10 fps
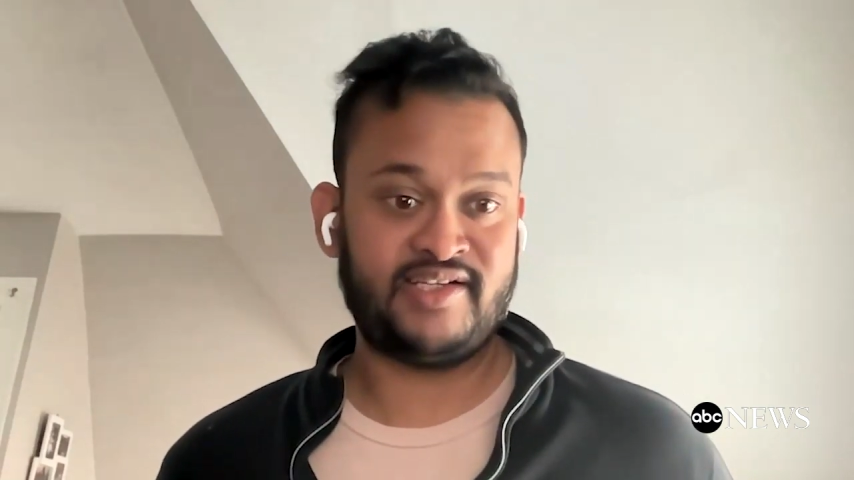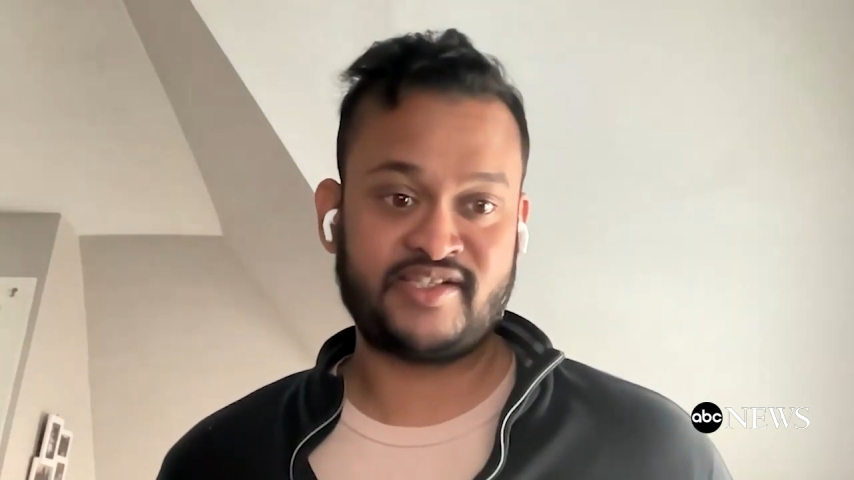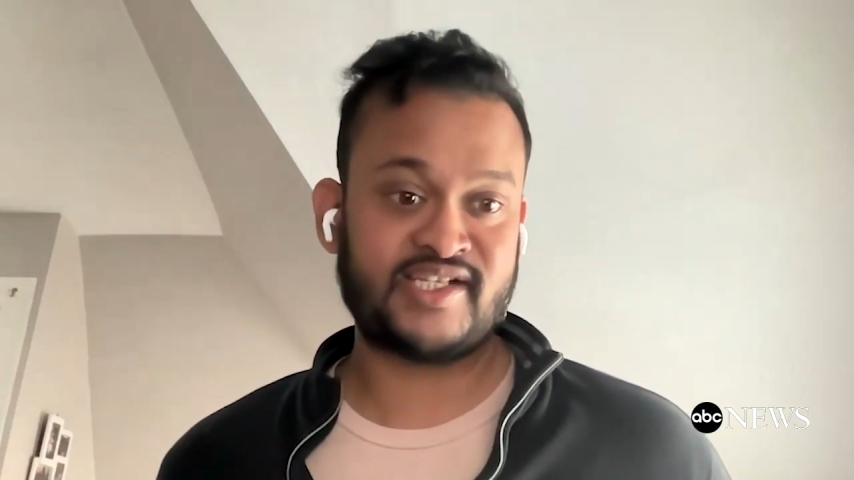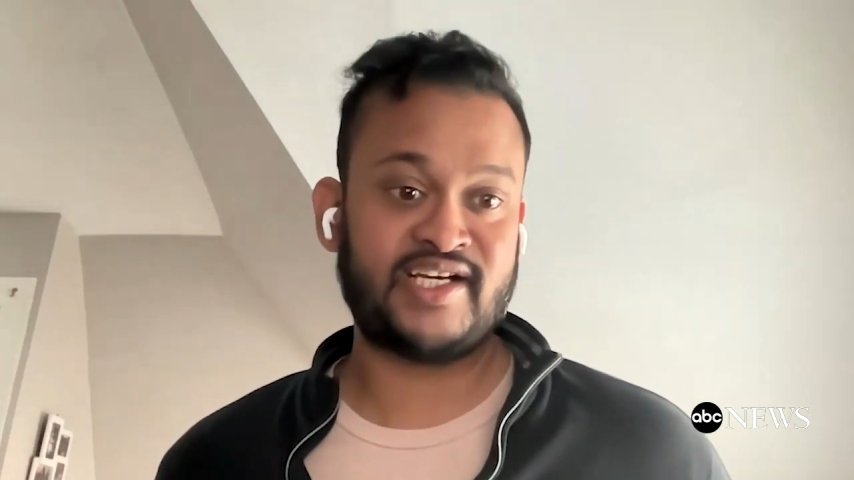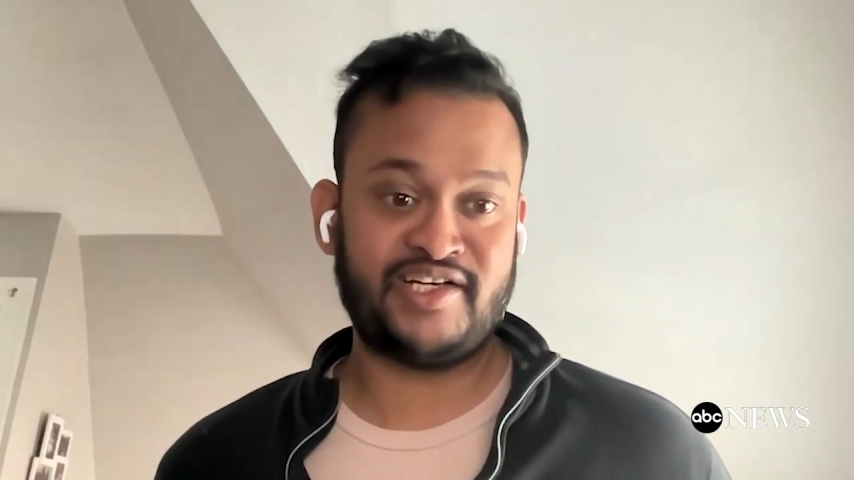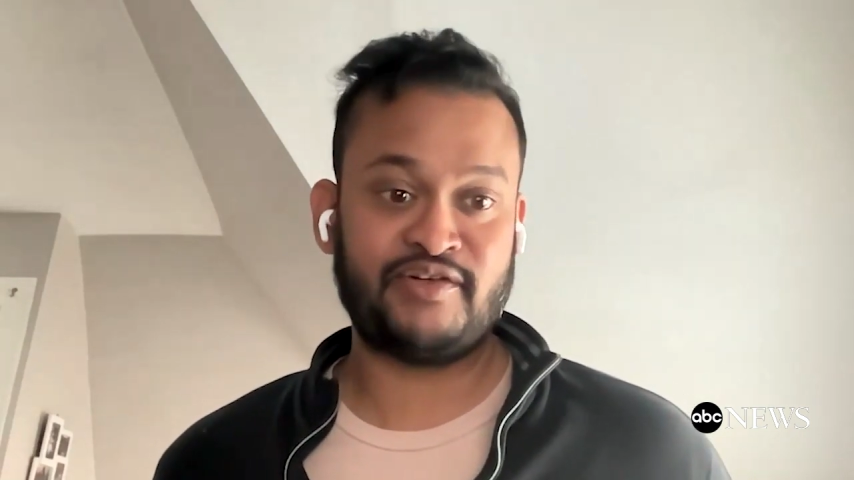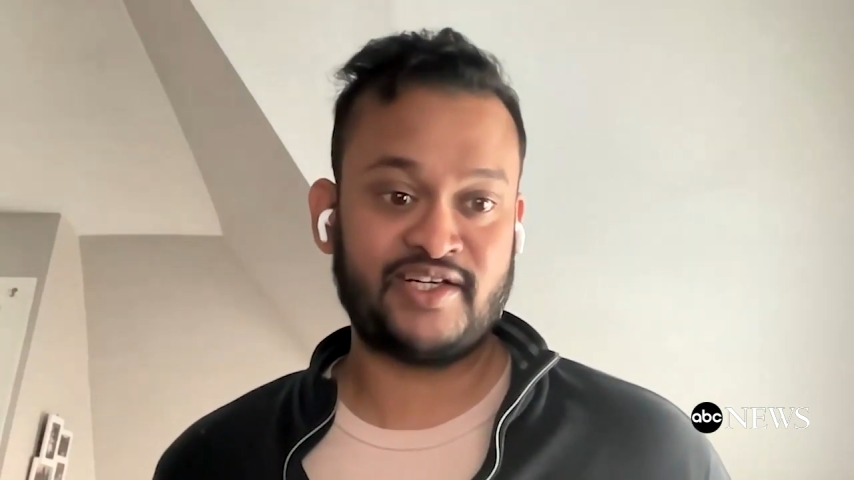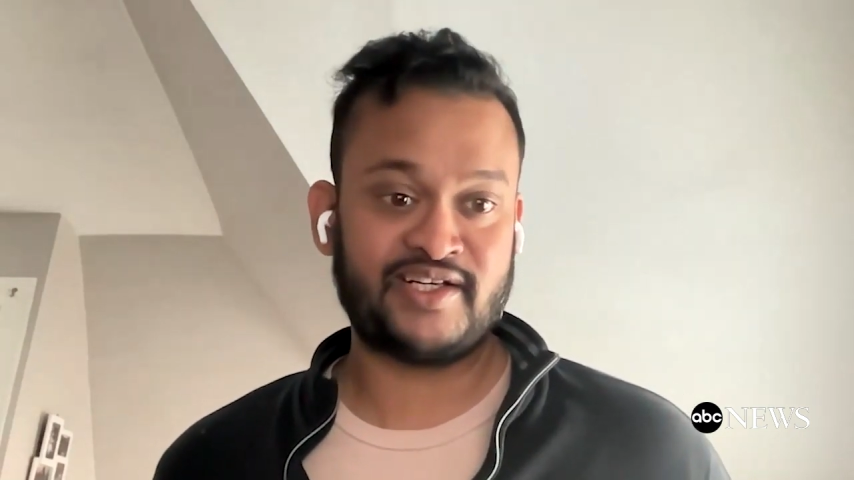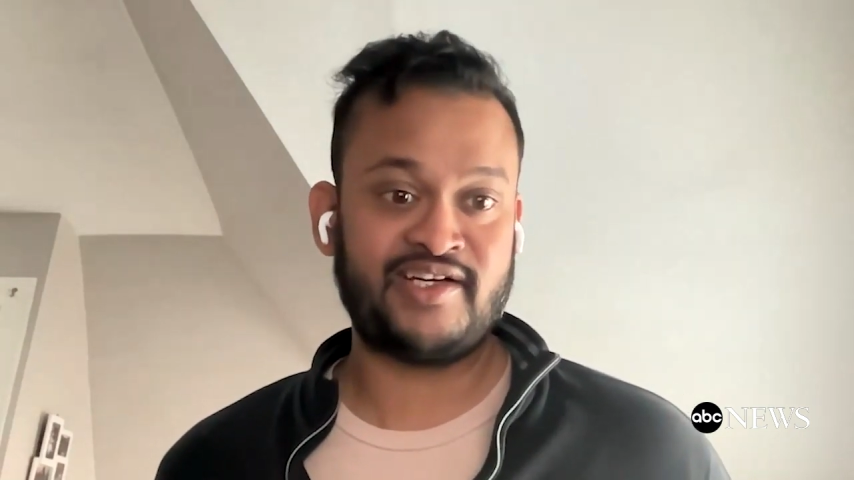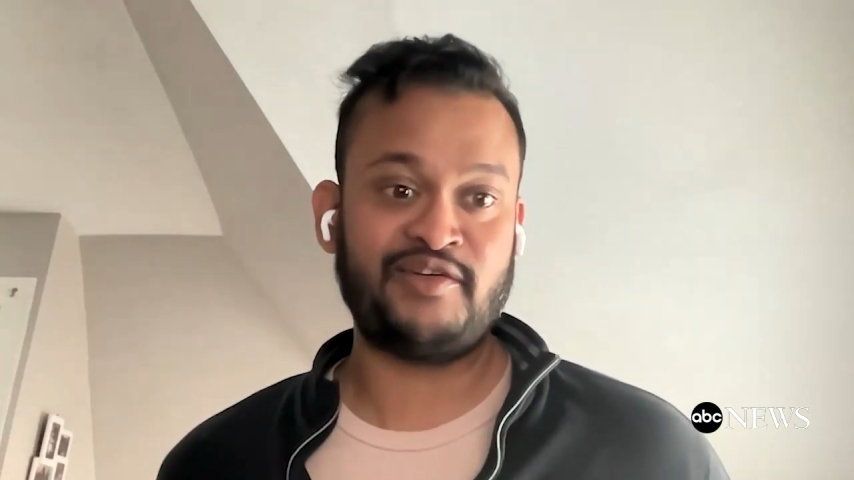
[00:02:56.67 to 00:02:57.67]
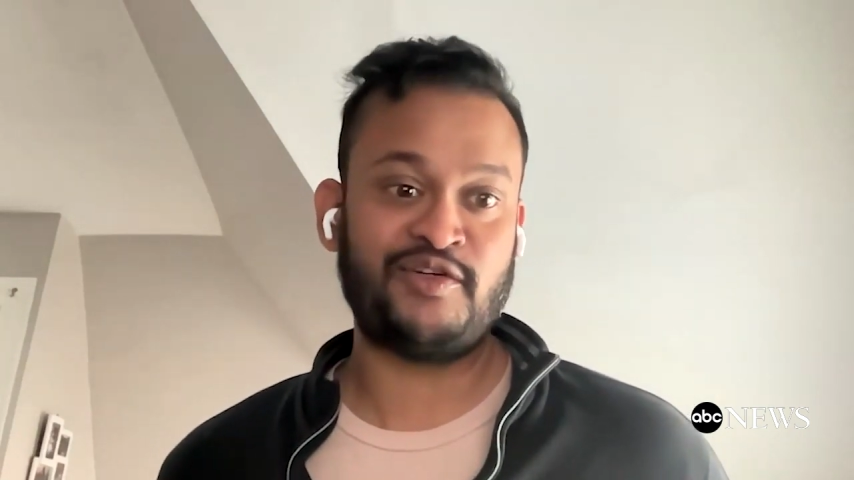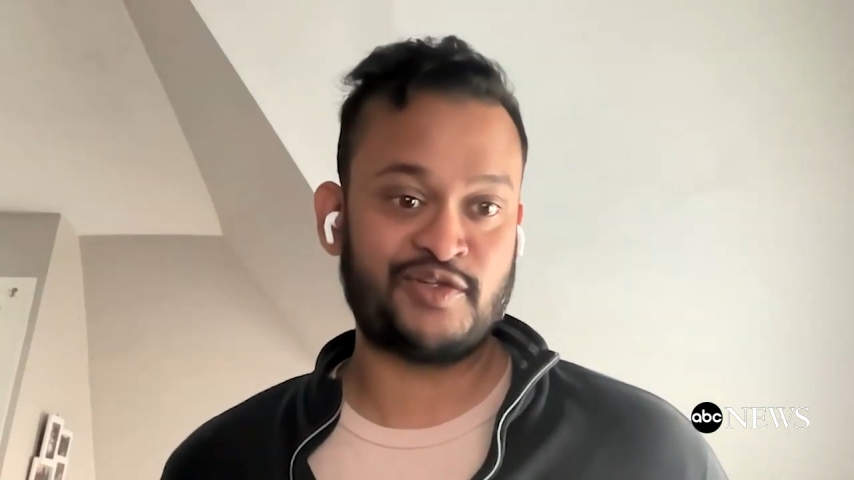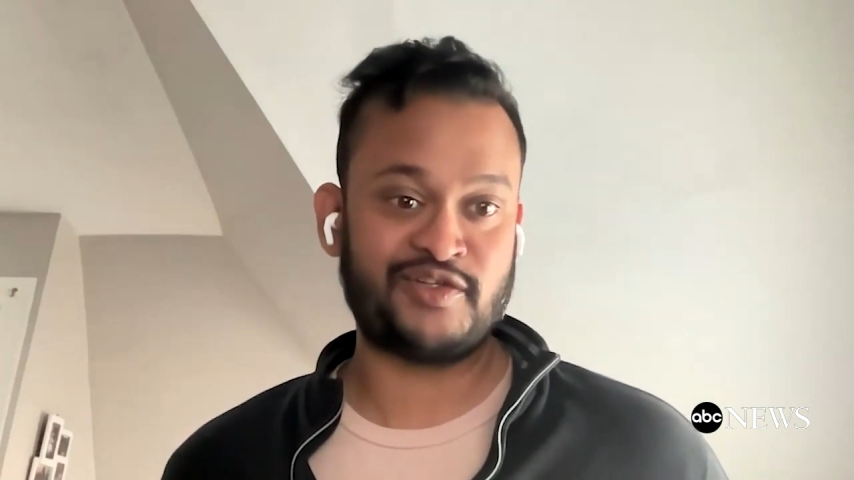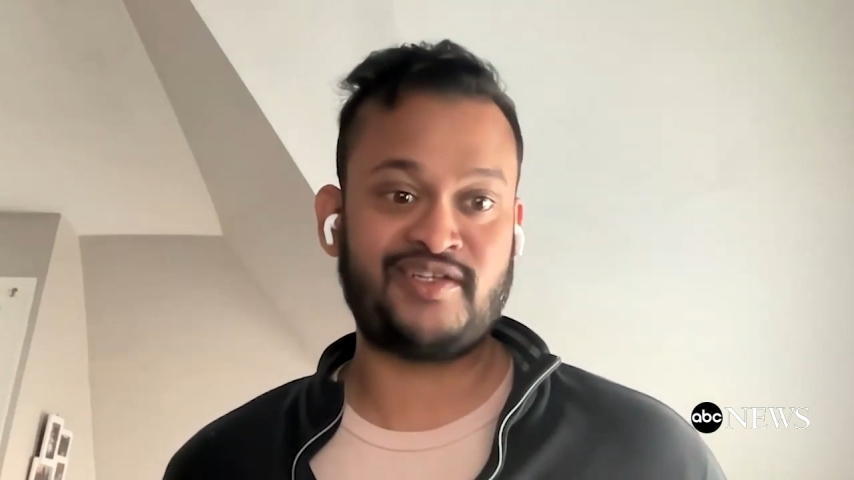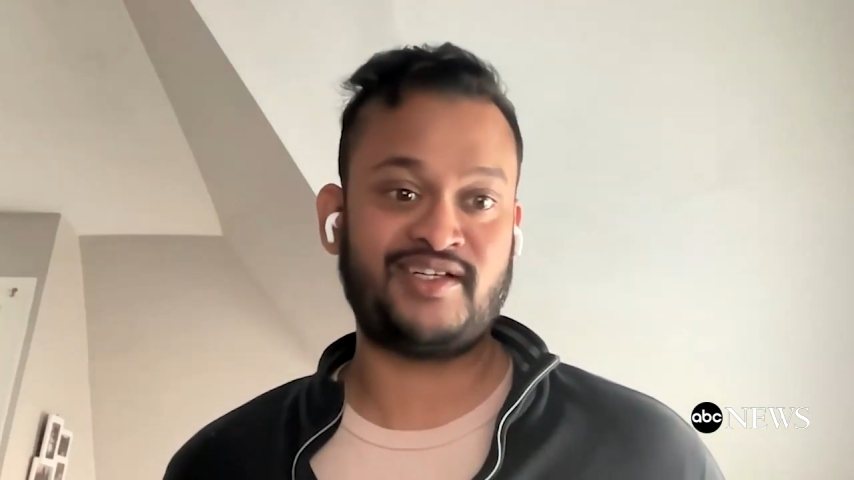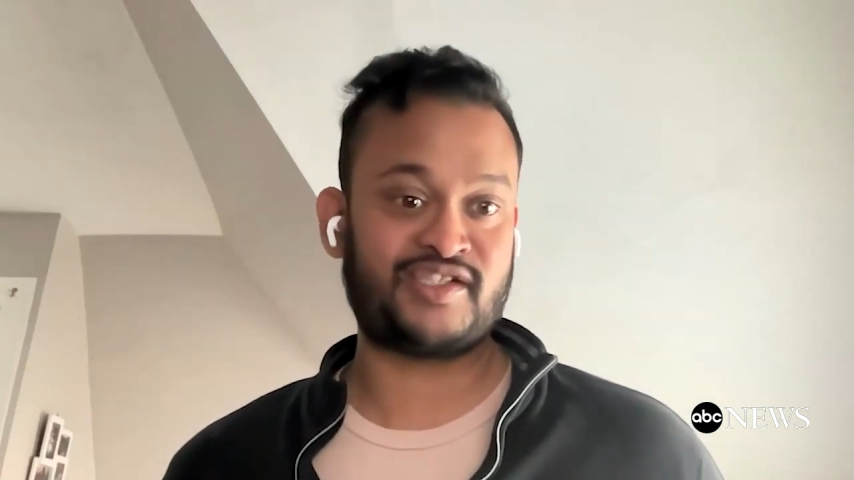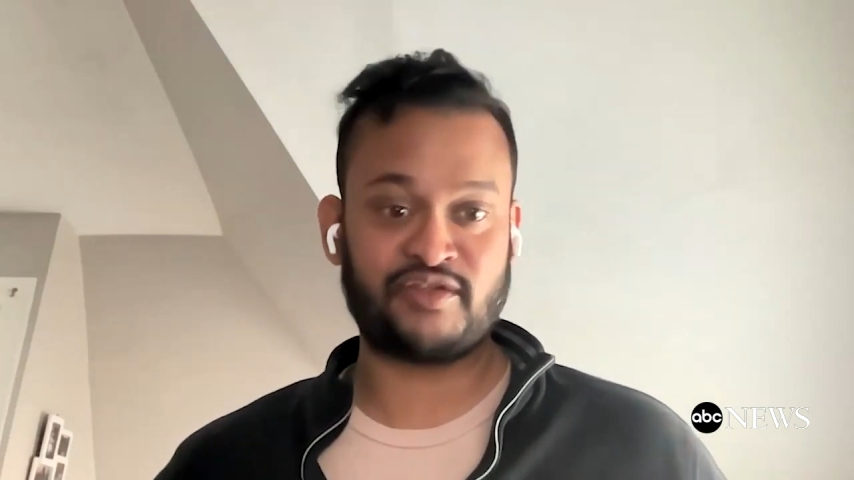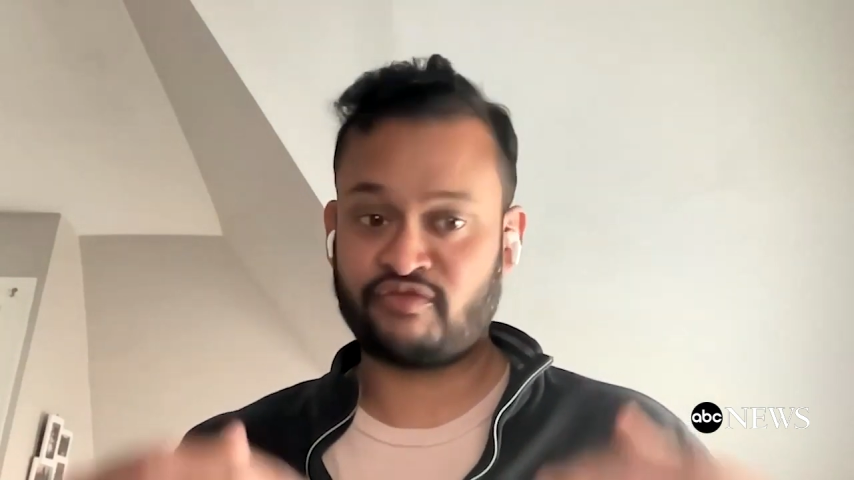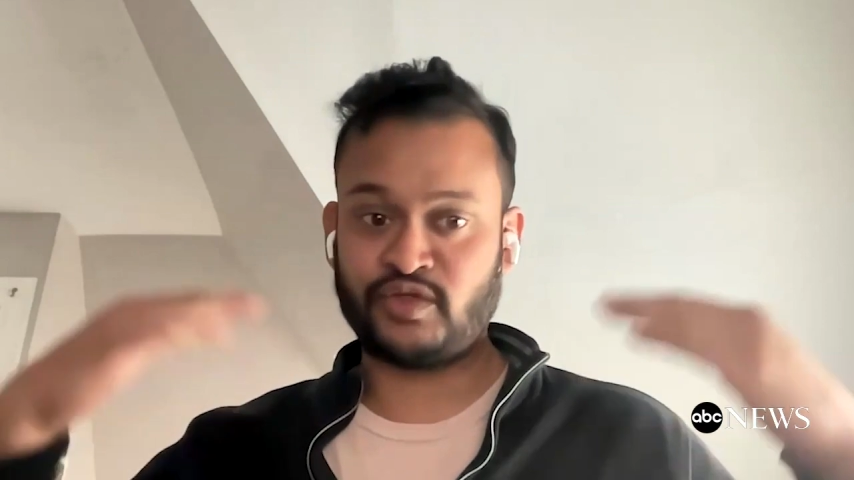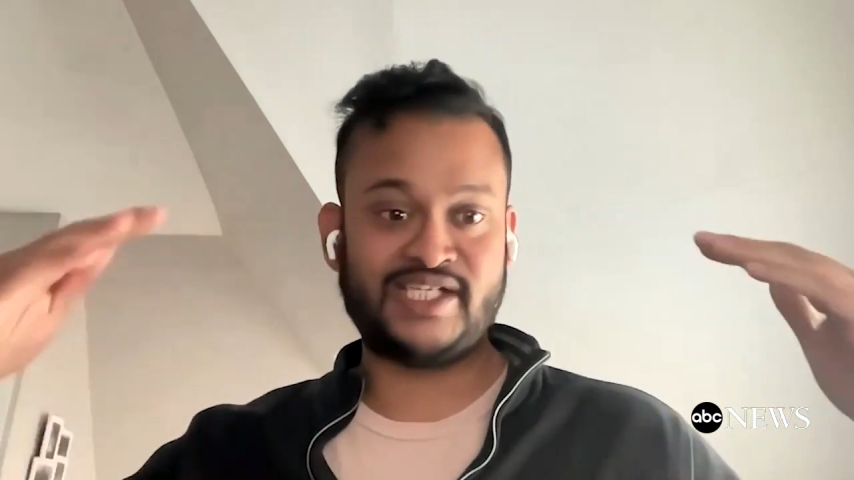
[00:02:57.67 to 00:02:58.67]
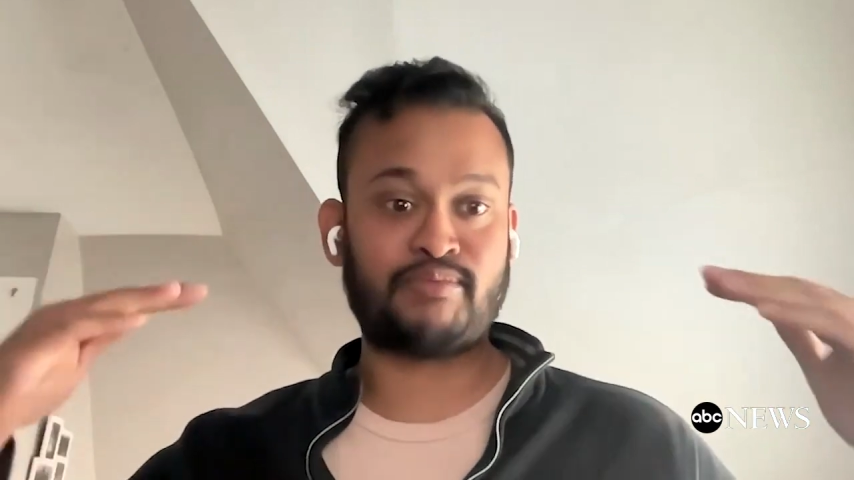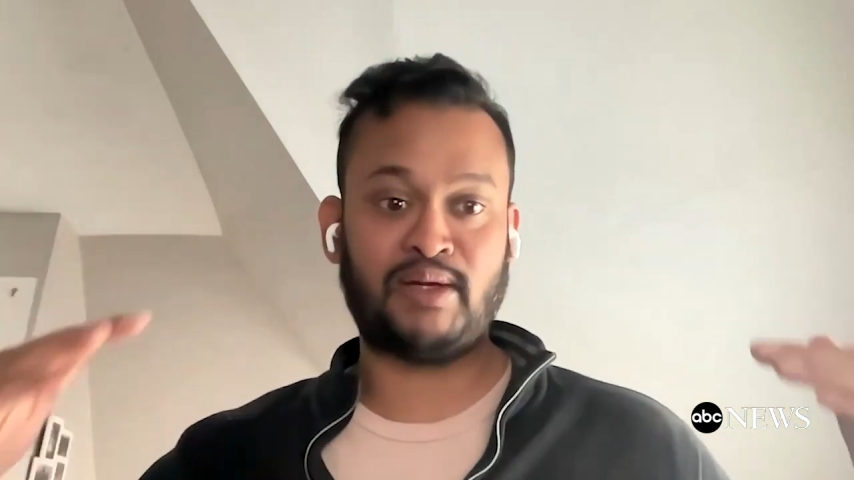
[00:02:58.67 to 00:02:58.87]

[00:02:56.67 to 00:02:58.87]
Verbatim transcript: in society right now in order to sort of raise